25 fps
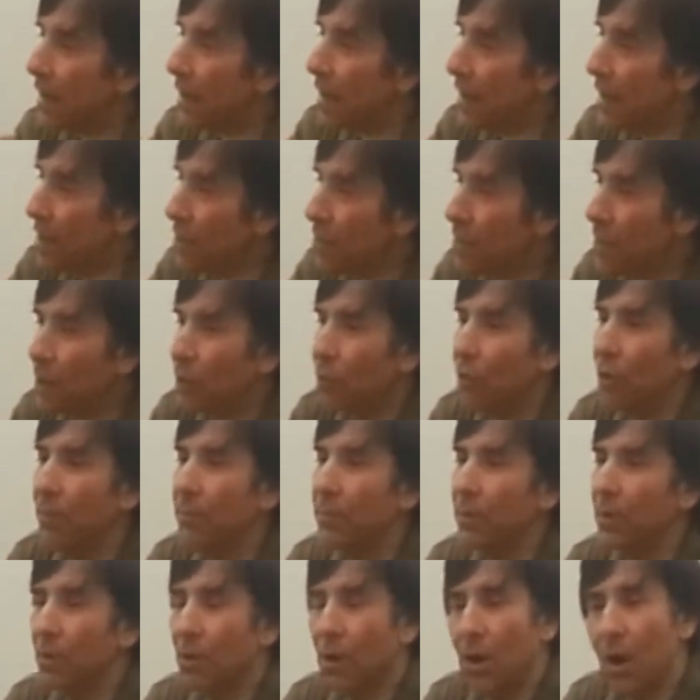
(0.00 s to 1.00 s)
in the
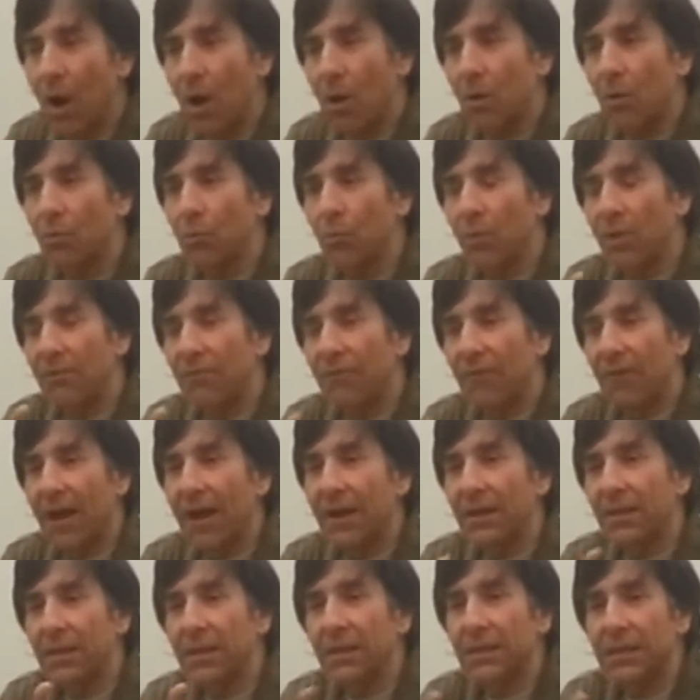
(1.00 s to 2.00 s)
criminal code, we
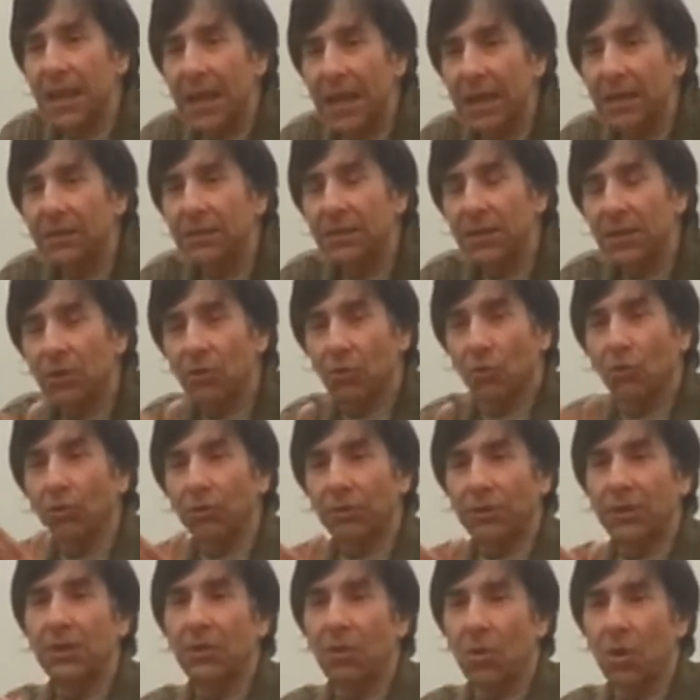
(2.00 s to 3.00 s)
find these
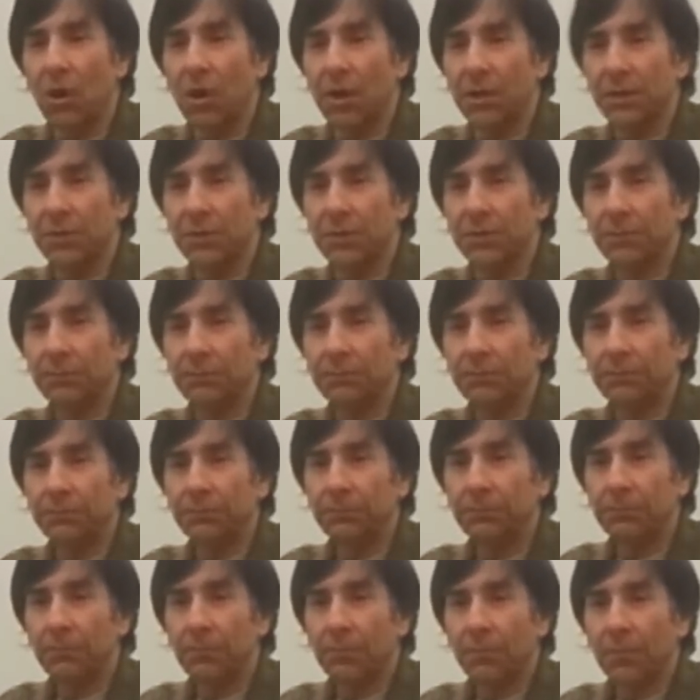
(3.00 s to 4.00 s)
anti-cruelty laws.
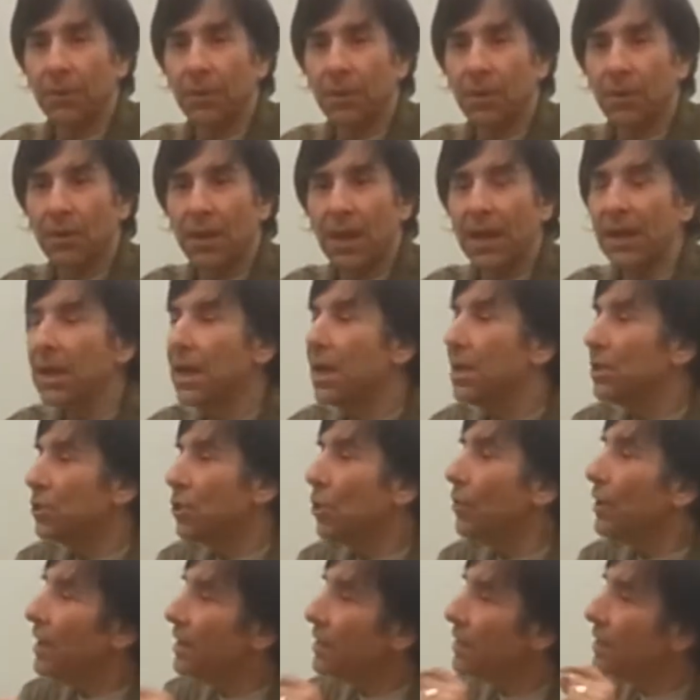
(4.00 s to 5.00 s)
Okay?
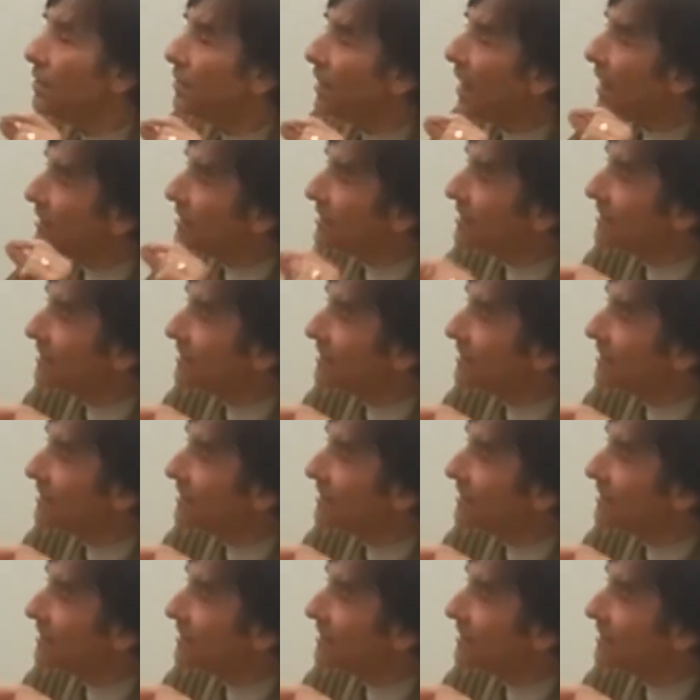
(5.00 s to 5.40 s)
So that